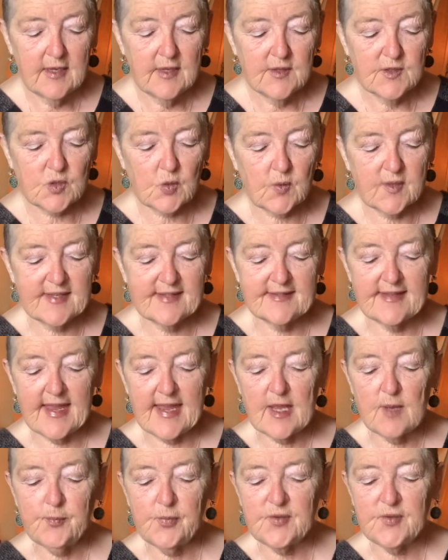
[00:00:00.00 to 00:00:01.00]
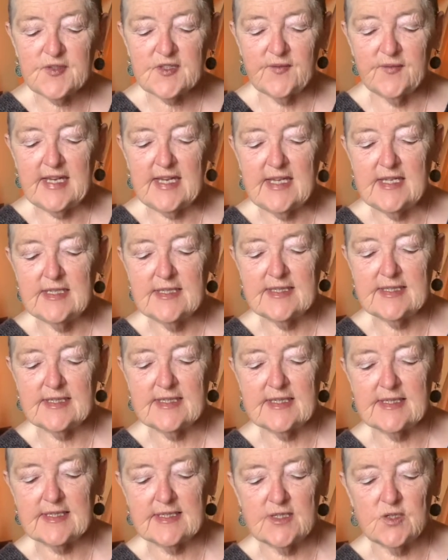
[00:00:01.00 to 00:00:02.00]
So examples of a
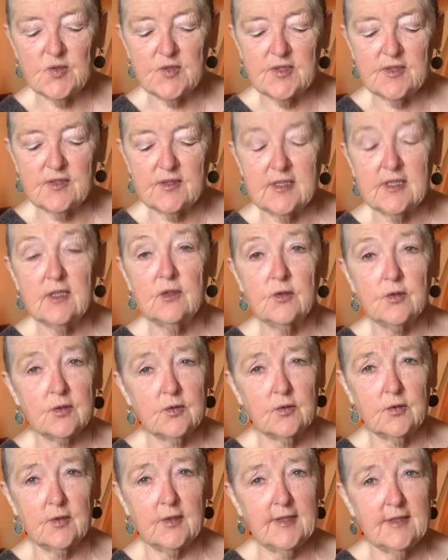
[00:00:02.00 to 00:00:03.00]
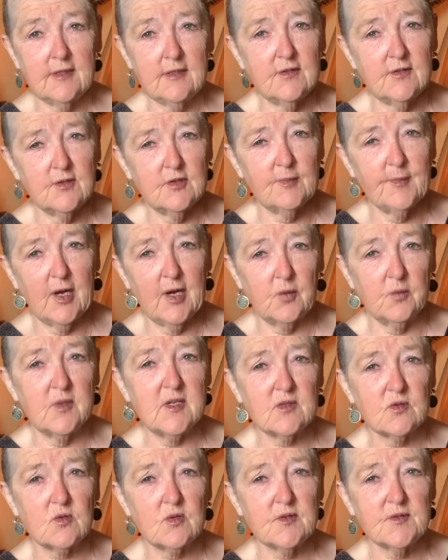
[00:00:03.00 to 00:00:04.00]
hedonistic serial killer, according to my
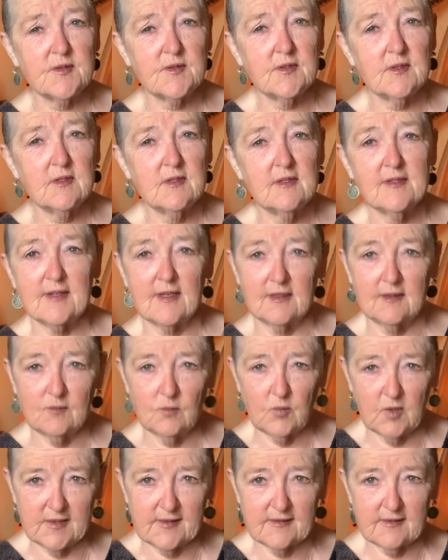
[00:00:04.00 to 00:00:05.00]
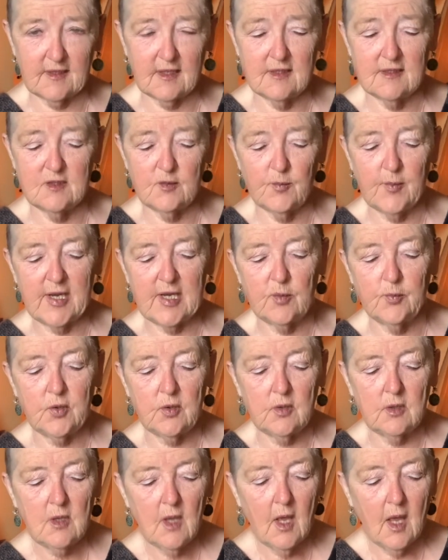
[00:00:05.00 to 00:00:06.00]
resources, and once again
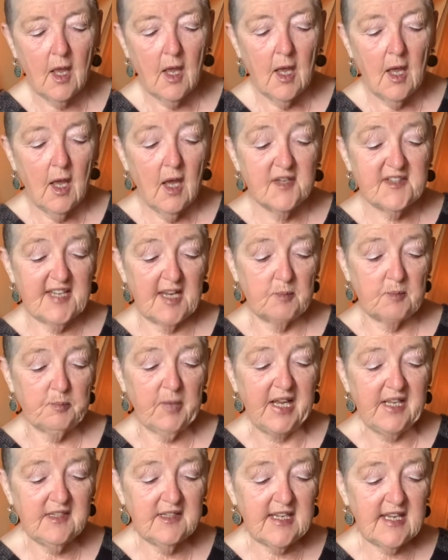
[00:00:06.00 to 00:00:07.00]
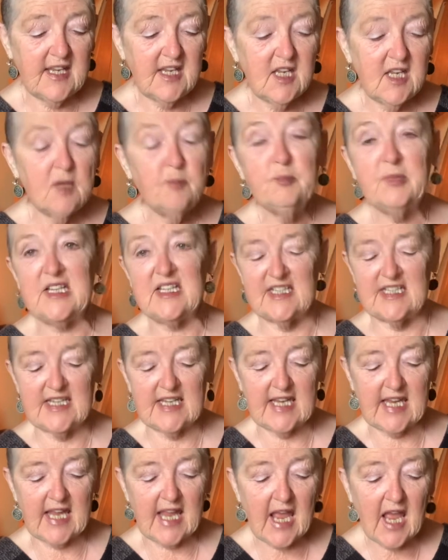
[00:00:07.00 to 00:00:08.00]
debatable, Ted Bundy,
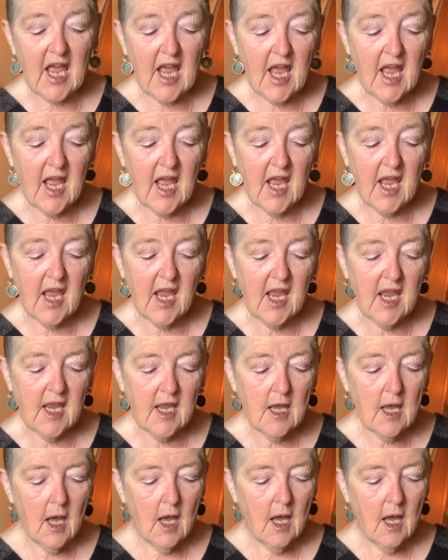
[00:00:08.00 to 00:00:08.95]
BTK,